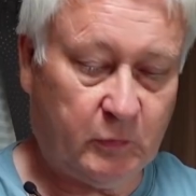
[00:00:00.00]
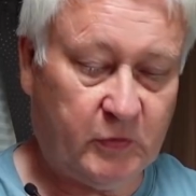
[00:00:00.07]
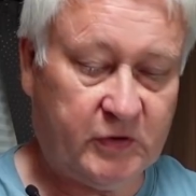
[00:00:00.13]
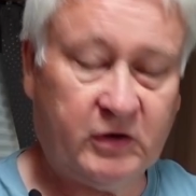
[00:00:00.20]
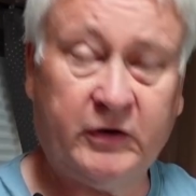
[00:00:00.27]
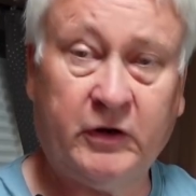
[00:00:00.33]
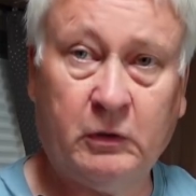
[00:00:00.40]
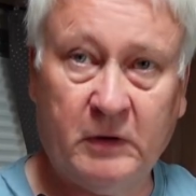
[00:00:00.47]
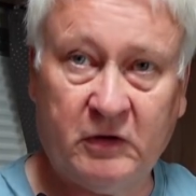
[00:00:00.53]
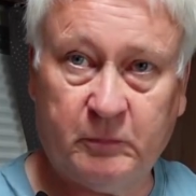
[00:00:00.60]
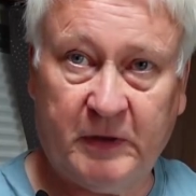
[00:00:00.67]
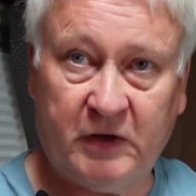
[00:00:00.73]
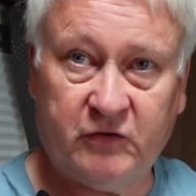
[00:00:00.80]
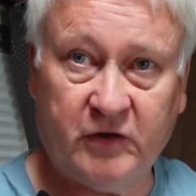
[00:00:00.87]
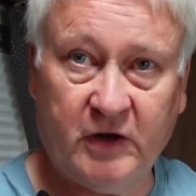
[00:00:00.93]
with a
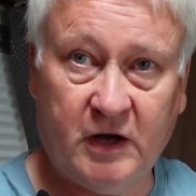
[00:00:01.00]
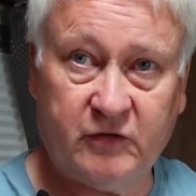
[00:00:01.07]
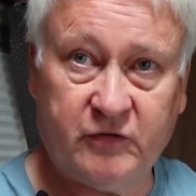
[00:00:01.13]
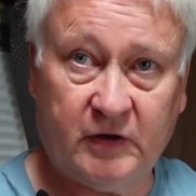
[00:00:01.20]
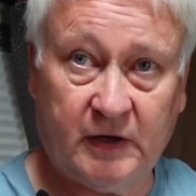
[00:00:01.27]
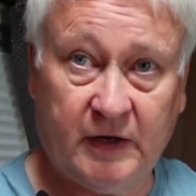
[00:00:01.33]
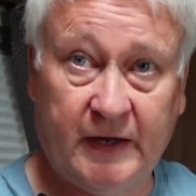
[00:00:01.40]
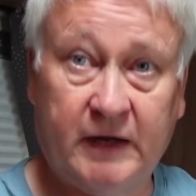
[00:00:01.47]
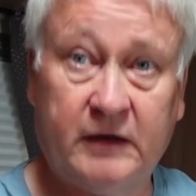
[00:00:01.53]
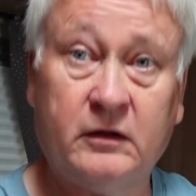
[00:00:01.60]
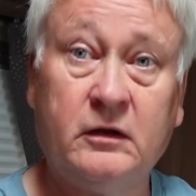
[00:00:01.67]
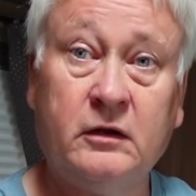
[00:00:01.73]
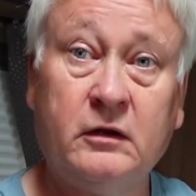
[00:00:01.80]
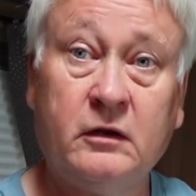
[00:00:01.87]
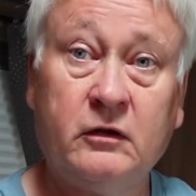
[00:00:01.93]
USB charging lead,
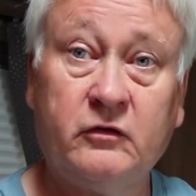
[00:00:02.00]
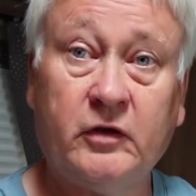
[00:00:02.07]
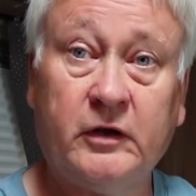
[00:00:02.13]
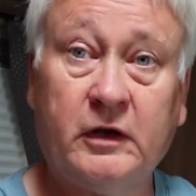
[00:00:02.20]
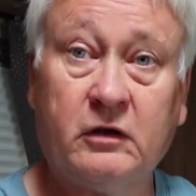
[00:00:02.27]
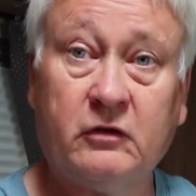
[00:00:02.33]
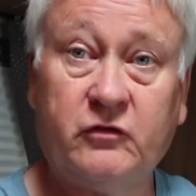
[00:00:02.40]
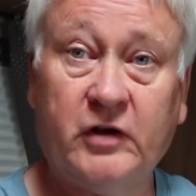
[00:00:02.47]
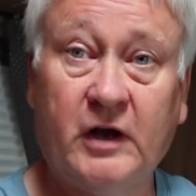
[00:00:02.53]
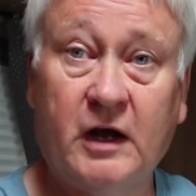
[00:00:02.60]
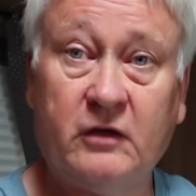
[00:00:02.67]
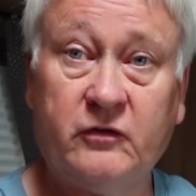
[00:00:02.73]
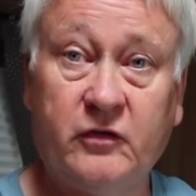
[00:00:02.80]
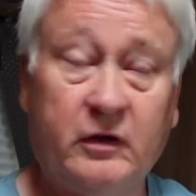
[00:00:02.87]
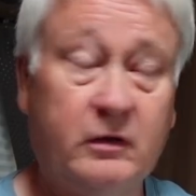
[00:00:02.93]
so you could
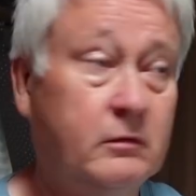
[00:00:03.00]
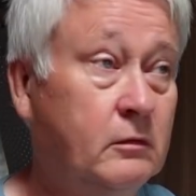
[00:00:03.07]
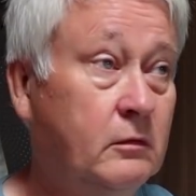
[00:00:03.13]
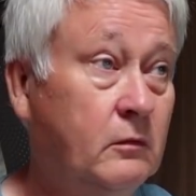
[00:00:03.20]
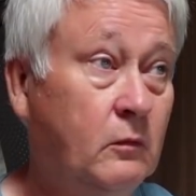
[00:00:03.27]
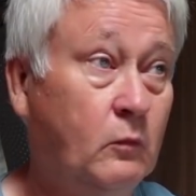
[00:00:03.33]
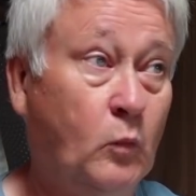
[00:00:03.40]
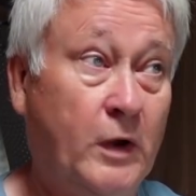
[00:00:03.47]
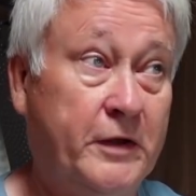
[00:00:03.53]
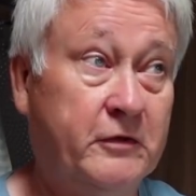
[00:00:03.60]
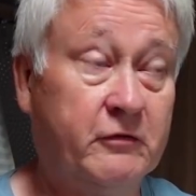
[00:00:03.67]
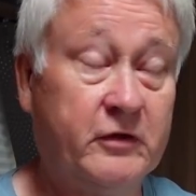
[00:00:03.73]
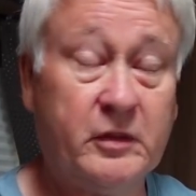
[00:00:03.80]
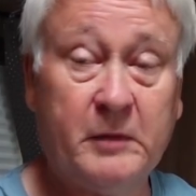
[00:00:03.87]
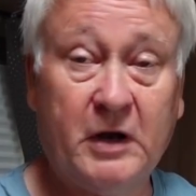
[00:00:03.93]
charge it when
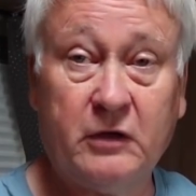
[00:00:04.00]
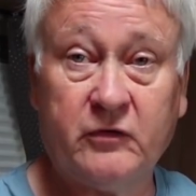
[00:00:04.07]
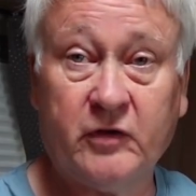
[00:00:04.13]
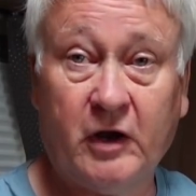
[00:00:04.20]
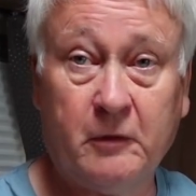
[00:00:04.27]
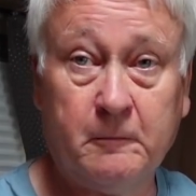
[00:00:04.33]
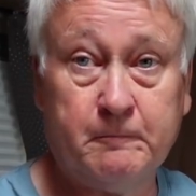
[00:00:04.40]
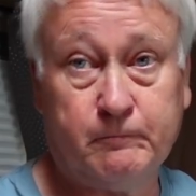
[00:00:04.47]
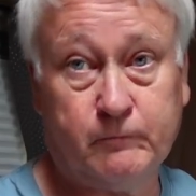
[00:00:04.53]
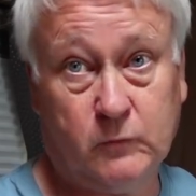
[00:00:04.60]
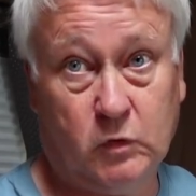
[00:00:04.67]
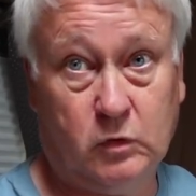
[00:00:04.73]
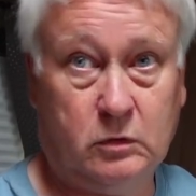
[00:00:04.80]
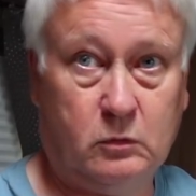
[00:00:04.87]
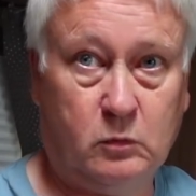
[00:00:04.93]
you're in the motorhome
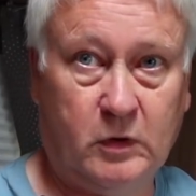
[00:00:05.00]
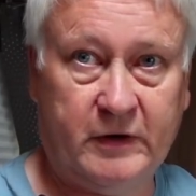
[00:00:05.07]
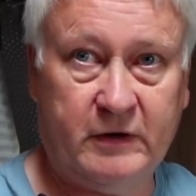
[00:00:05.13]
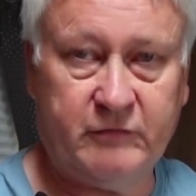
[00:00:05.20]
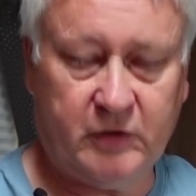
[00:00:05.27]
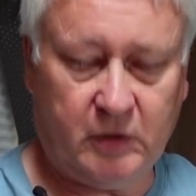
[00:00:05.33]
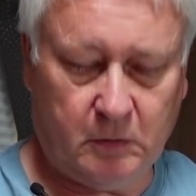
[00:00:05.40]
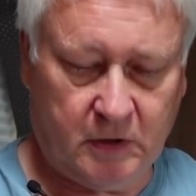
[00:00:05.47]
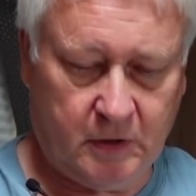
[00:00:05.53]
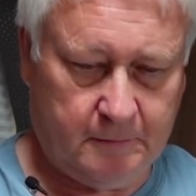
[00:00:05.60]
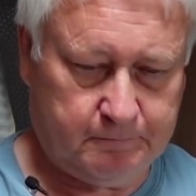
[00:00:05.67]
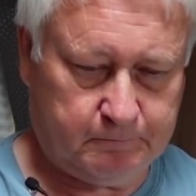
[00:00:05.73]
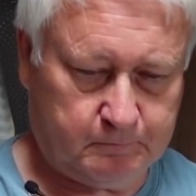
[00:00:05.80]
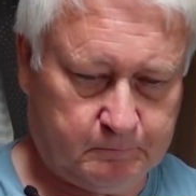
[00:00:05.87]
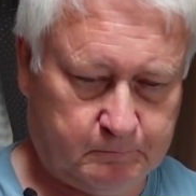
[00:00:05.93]
or wherever you are.
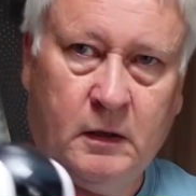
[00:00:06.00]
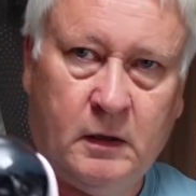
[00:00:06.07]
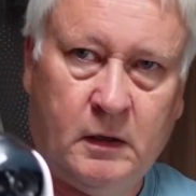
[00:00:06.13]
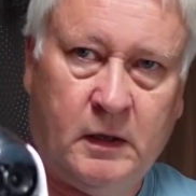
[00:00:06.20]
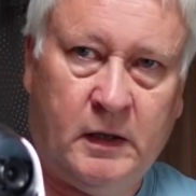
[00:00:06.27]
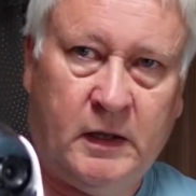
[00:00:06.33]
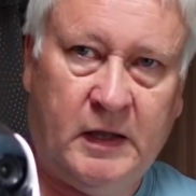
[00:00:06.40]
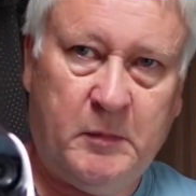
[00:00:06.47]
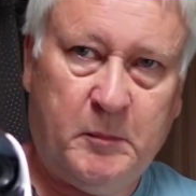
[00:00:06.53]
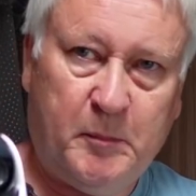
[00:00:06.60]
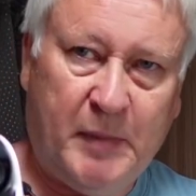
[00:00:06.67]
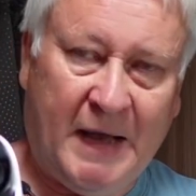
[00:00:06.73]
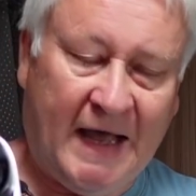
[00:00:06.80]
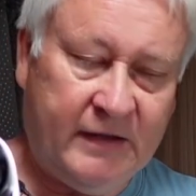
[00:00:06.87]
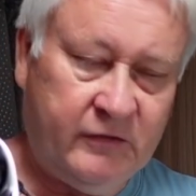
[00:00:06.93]
It
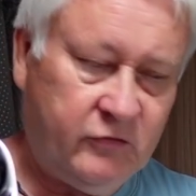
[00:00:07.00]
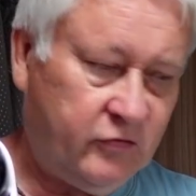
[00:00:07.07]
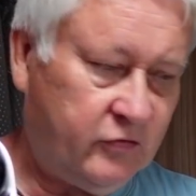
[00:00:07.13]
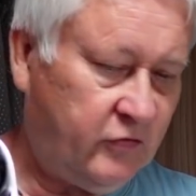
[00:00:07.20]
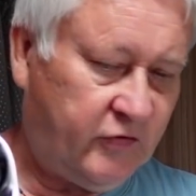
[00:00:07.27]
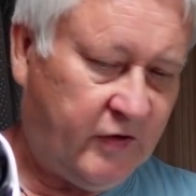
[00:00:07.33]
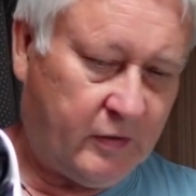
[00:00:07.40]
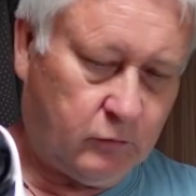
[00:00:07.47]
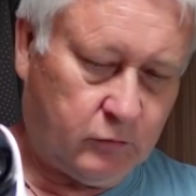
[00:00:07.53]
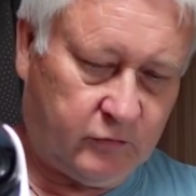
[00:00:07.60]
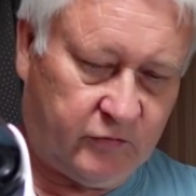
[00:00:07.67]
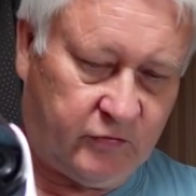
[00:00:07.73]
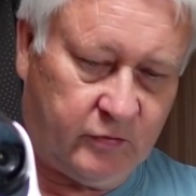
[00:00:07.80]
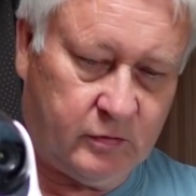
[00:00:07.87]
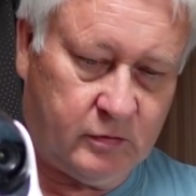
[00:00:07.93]
pans and
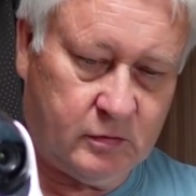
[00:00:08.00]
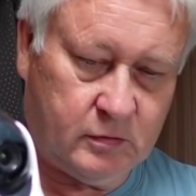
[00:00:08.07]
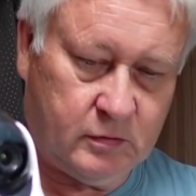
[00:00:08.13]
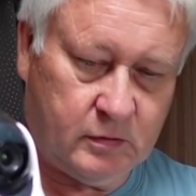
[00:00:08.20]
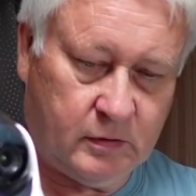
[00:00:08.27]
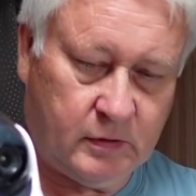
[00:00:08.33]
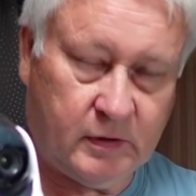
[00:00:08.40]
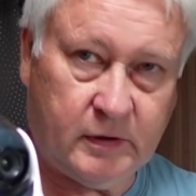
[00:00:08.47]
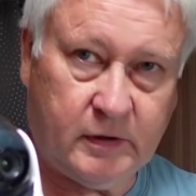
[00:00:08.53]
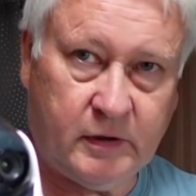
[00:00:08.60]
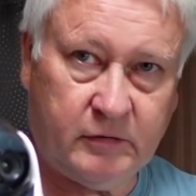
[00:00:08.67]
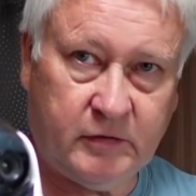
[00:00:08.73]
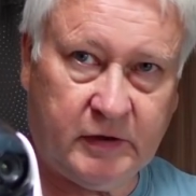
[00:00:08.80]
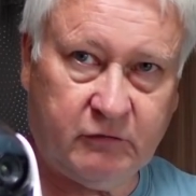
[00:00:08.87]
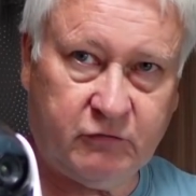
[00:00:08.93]
tilts. I
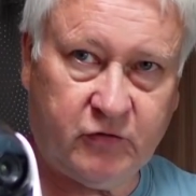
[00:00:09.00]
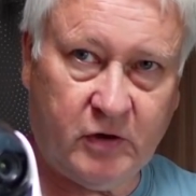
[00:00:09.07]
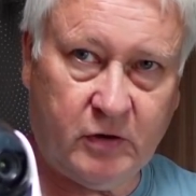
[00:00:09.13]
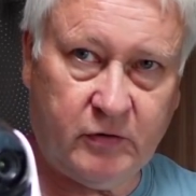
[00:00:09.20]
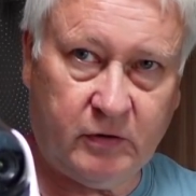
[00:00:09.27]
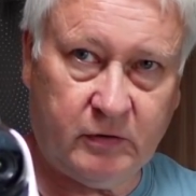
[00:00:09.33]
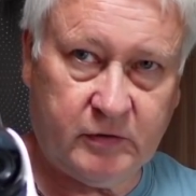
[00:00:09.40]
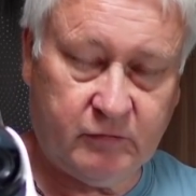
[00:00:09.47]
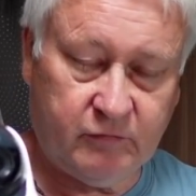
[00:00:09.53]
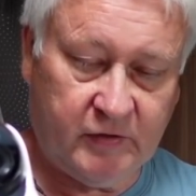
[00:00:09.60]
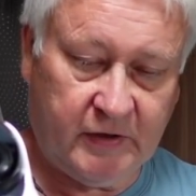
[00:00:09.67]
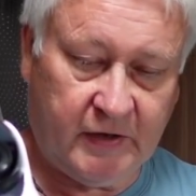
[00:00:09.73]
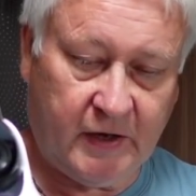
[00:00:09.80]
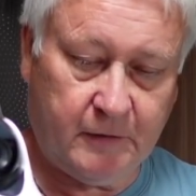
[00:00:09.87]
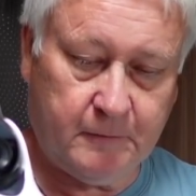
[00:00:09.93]
think I've shown you in the
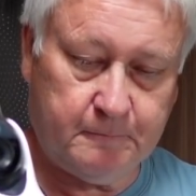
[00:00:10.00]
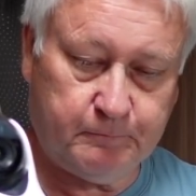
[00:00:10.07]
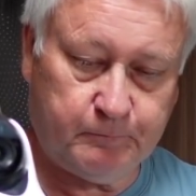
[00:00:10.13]
video.